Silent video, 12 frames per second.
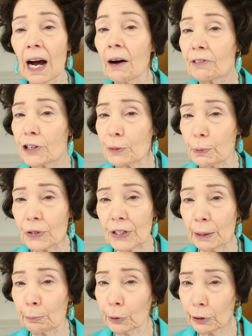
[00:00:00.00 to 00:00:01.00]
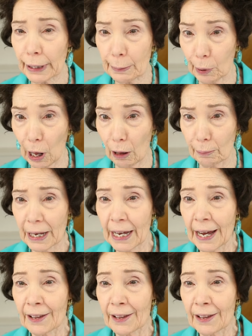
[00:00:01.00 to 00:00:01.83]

coverage-boosting blurring balm